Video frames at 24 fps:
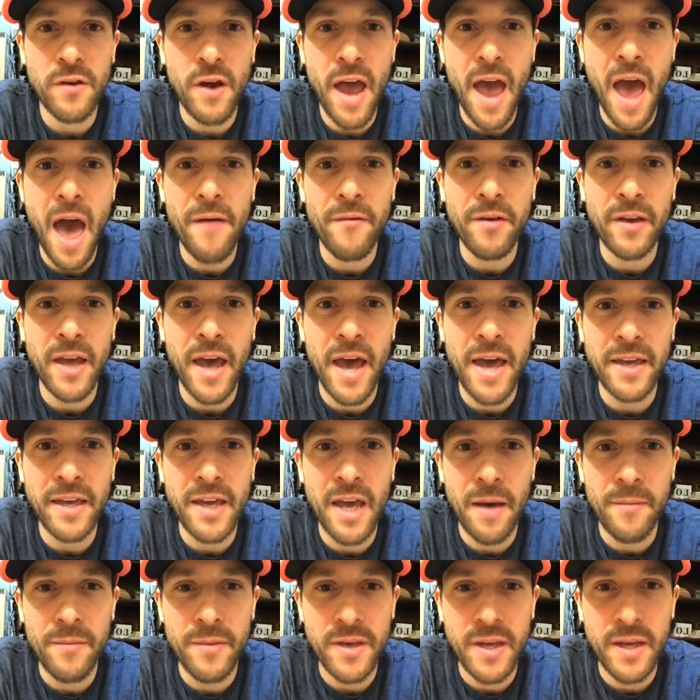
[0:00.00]
I have a guy
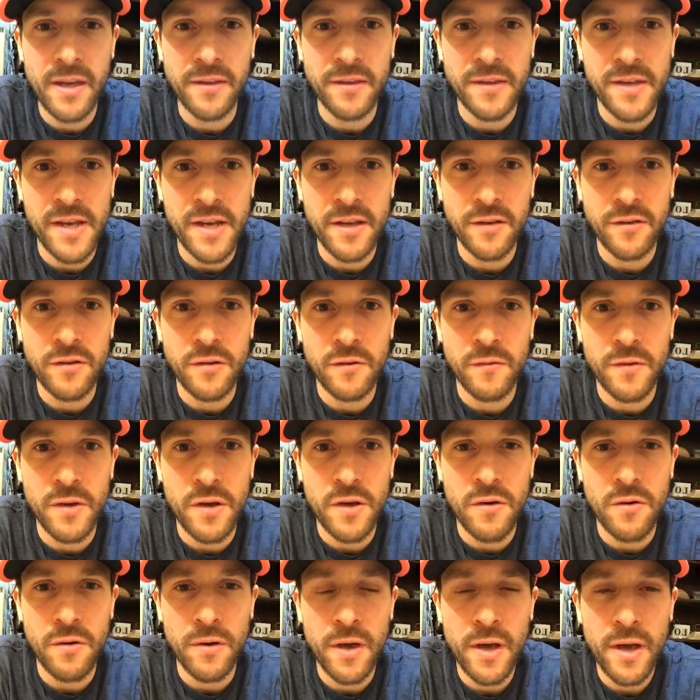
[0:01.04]
coming in to
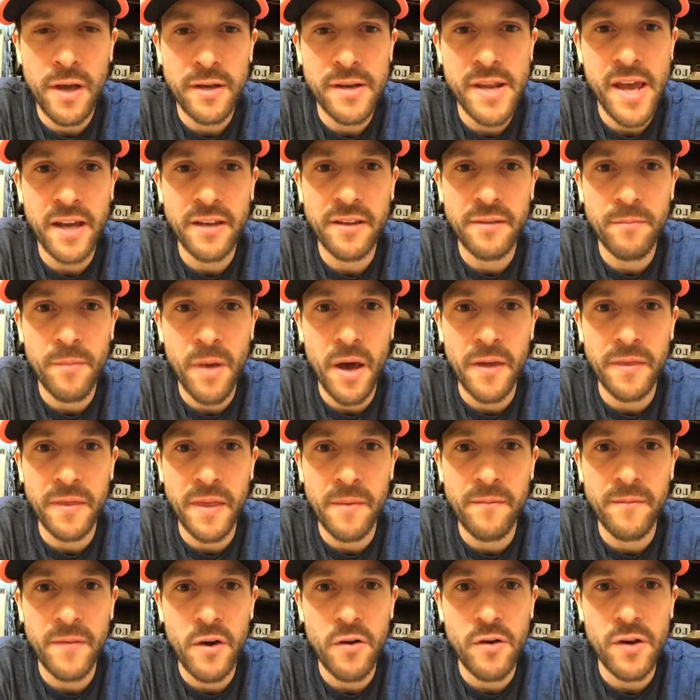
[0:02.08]
interview next month.
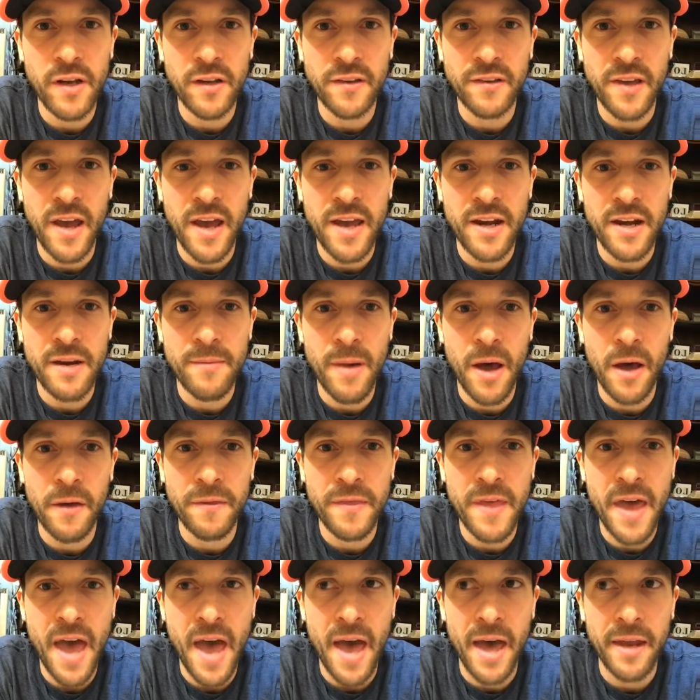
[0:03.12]
I'm very excited about
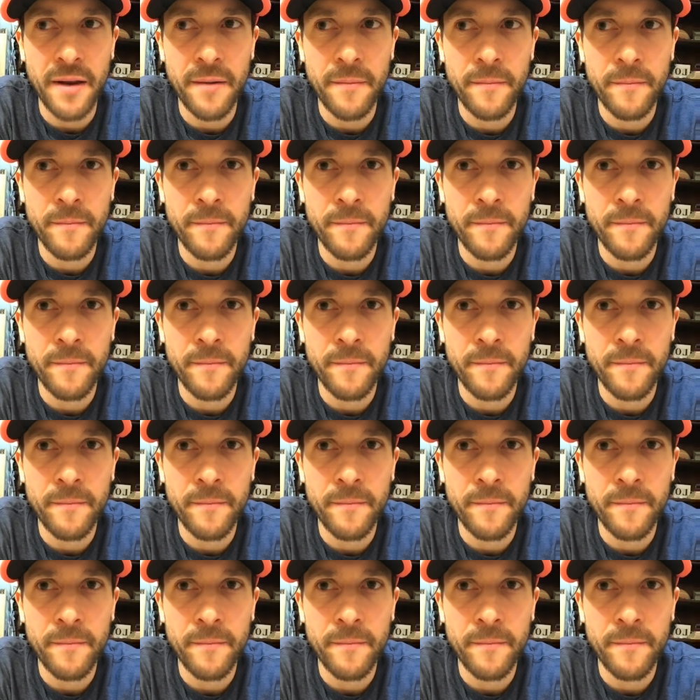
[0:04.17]
that.